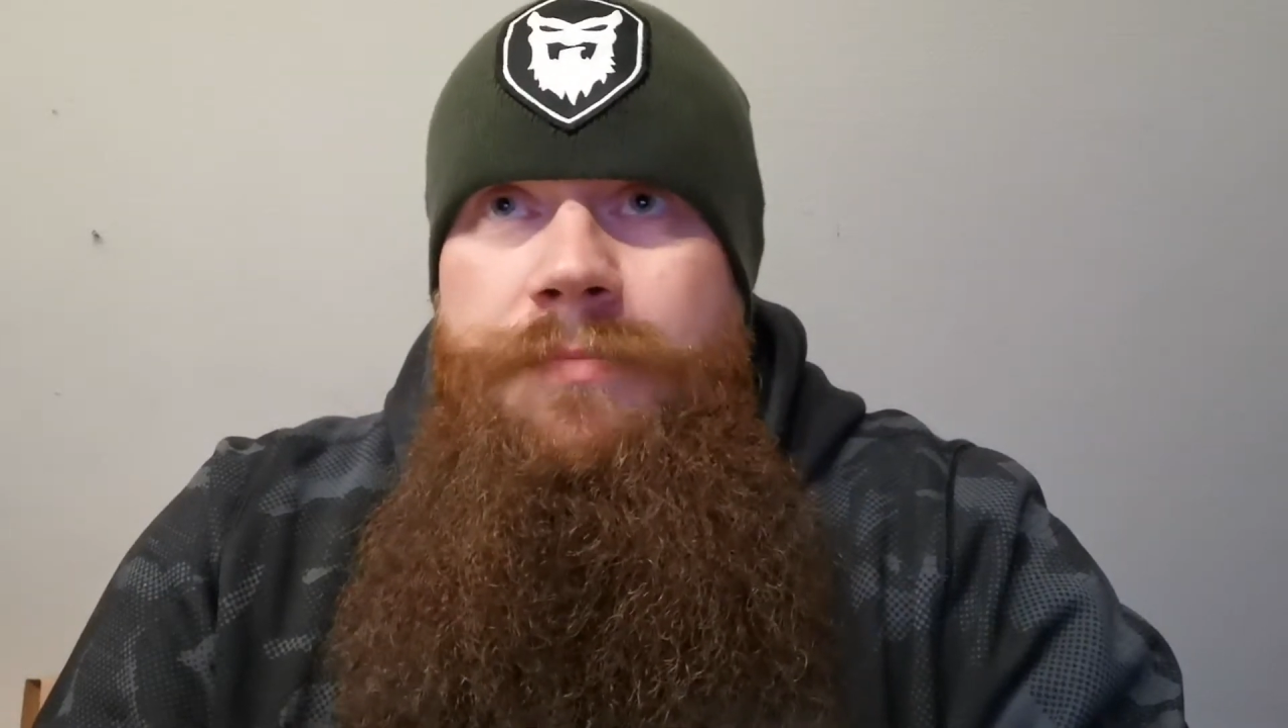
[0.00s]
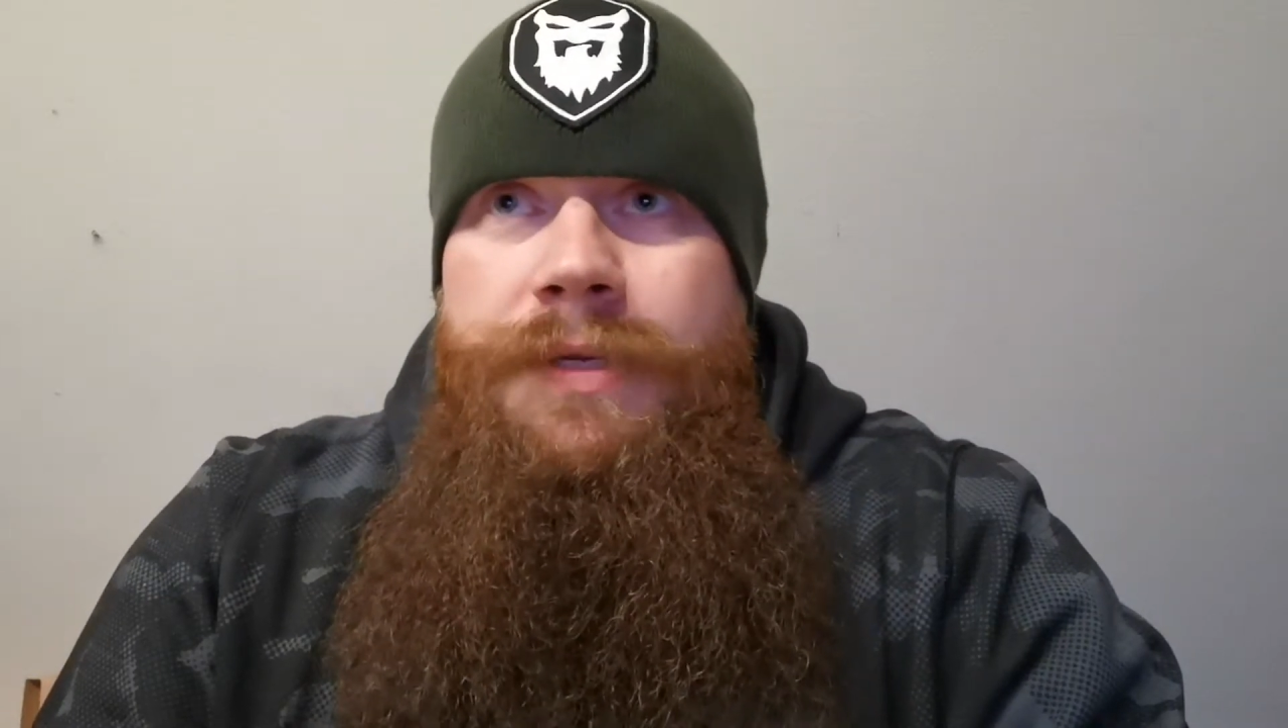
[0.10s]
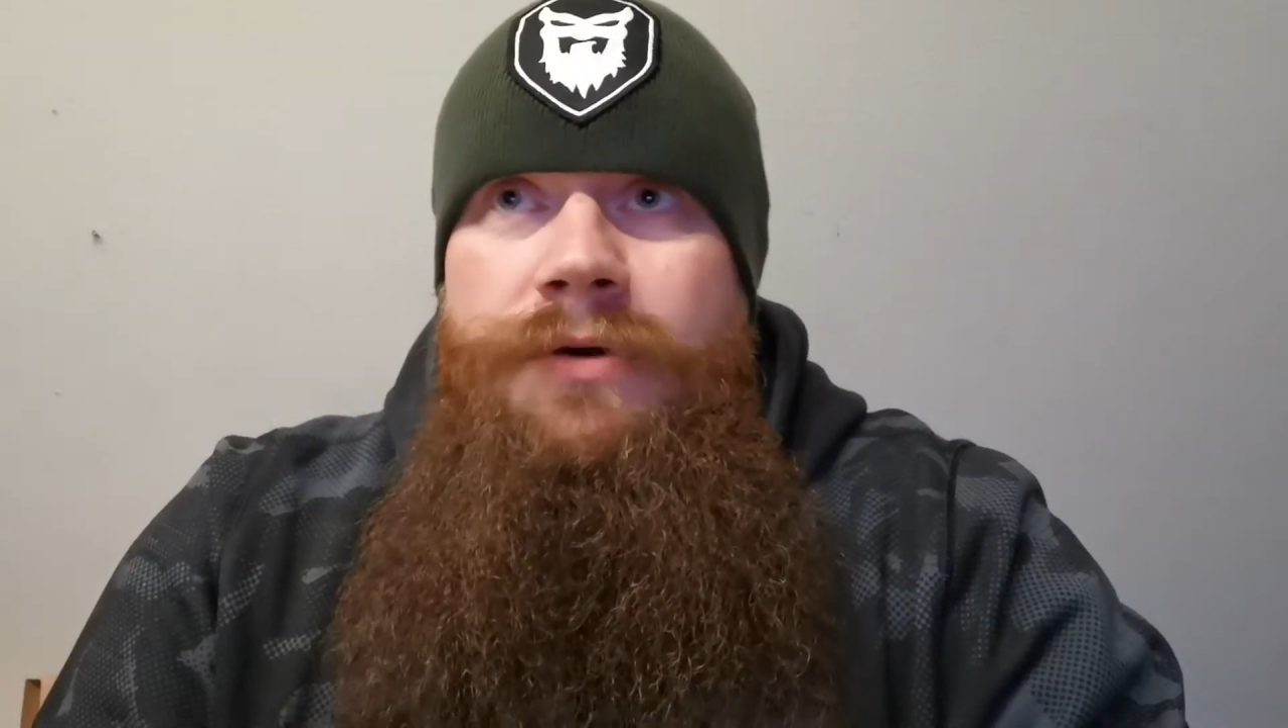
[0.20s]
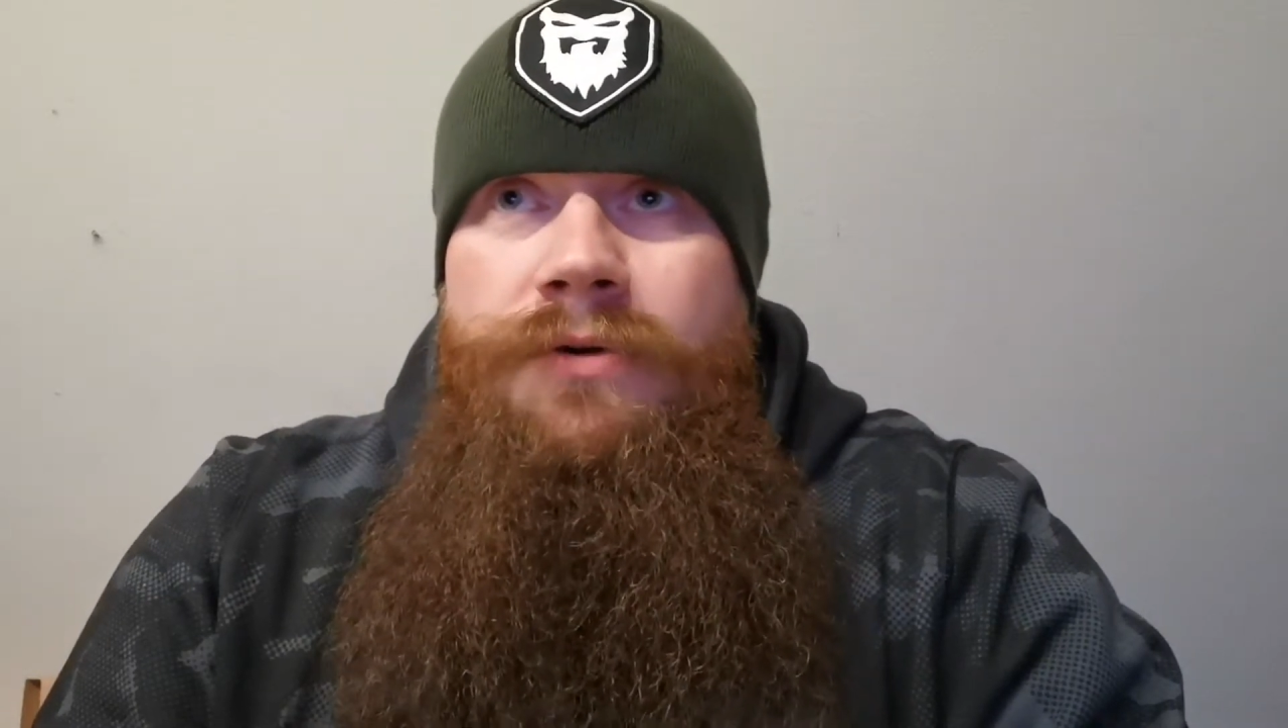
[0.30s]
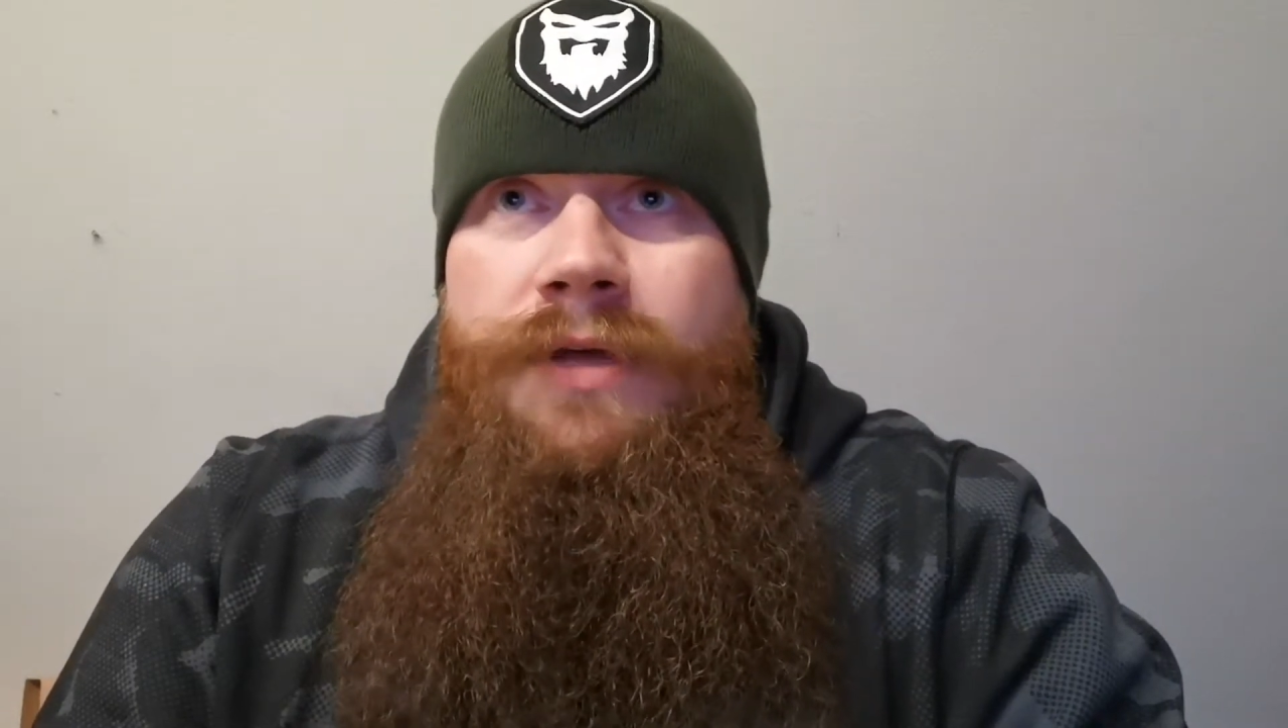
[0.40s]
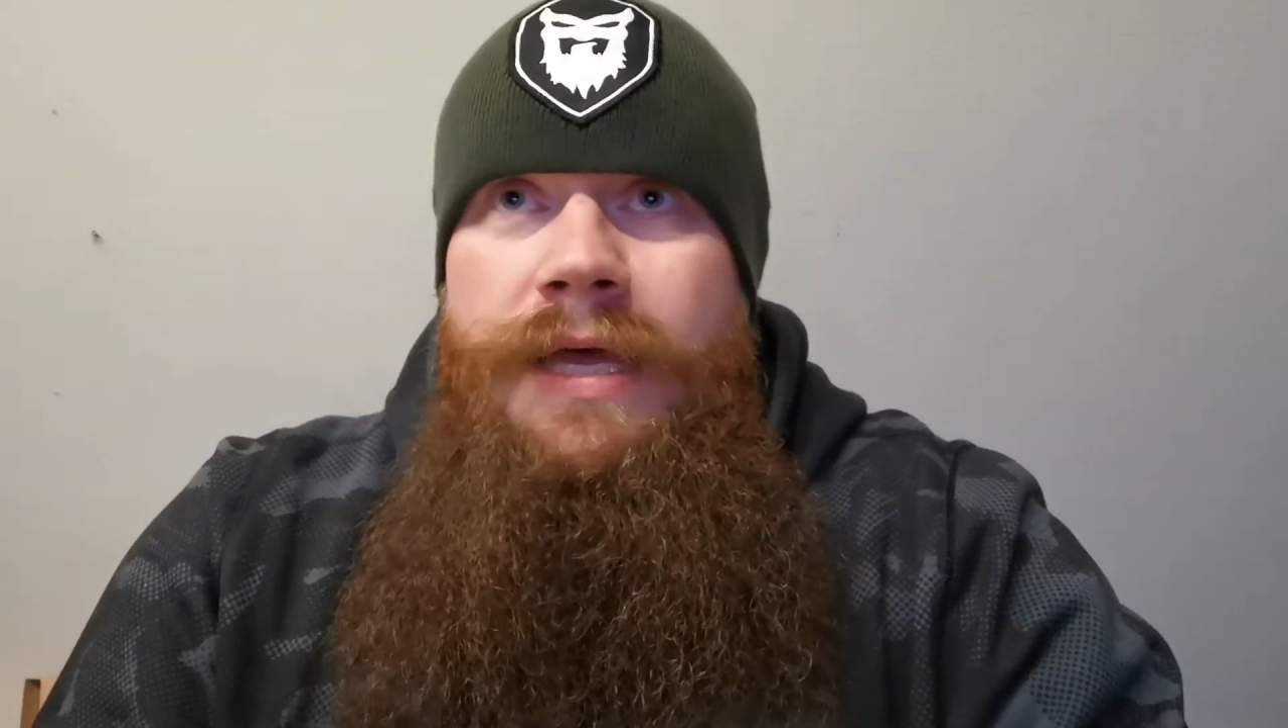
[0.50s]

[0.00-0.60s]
beer,